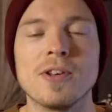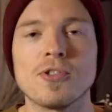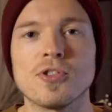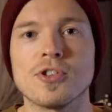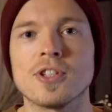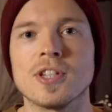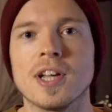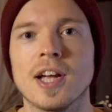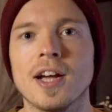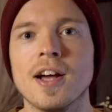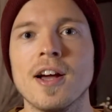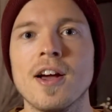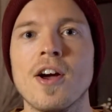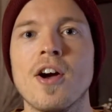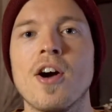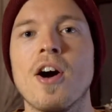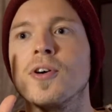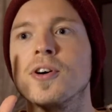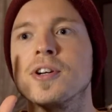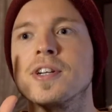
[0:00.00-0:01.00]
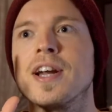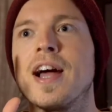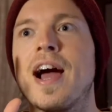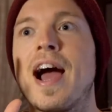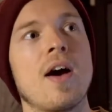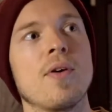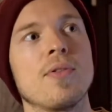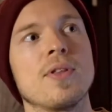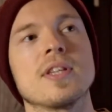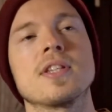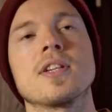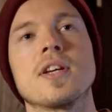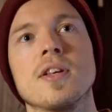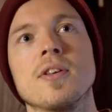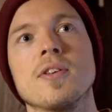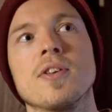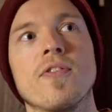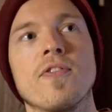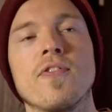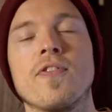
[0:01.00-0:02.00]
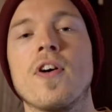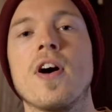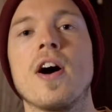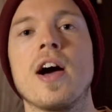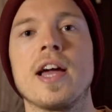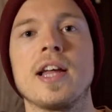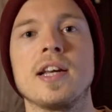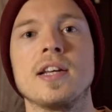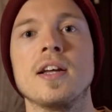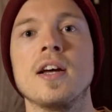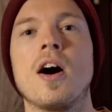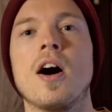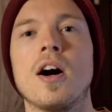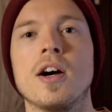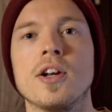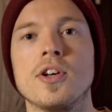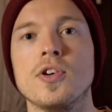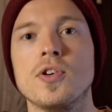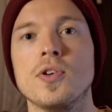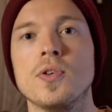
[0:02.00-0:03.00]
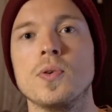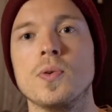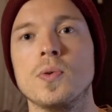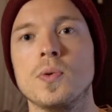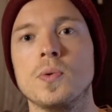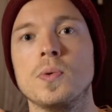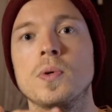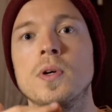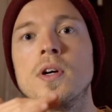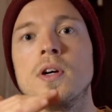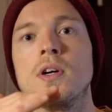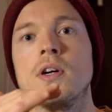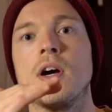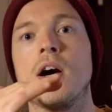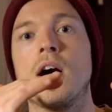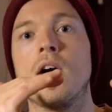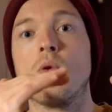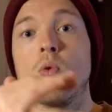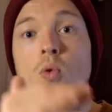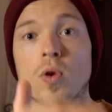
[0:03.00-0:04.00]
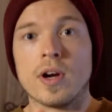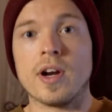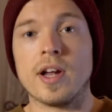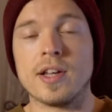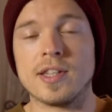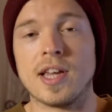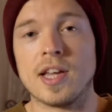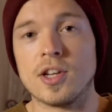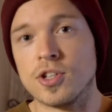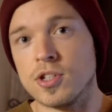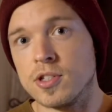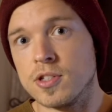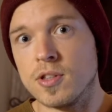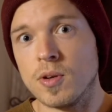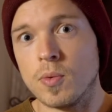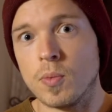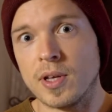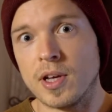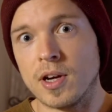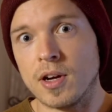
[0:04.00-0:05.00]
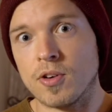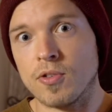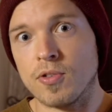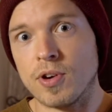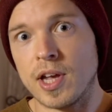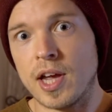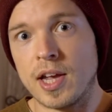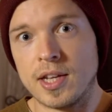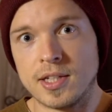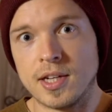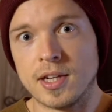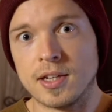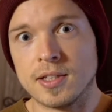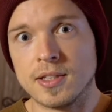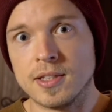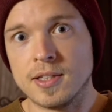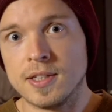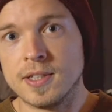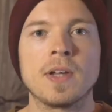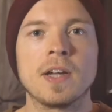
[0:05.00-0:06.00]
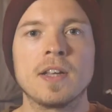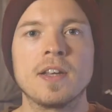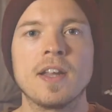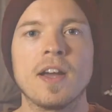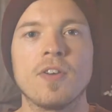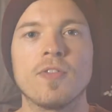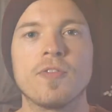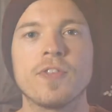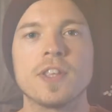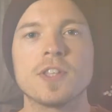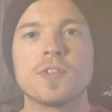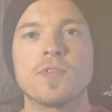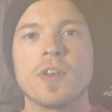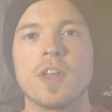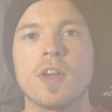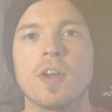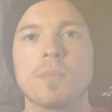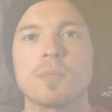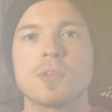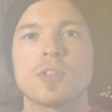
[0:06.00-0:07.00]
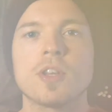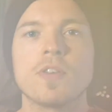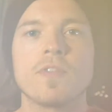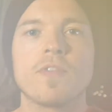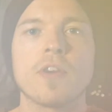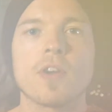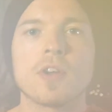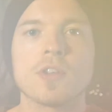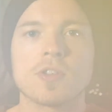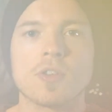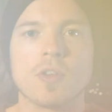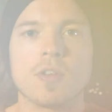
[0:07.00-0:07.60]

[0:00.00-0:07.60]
interesting on how this can define our new organizations that we are creating. Now, for this video, I'm just going to focus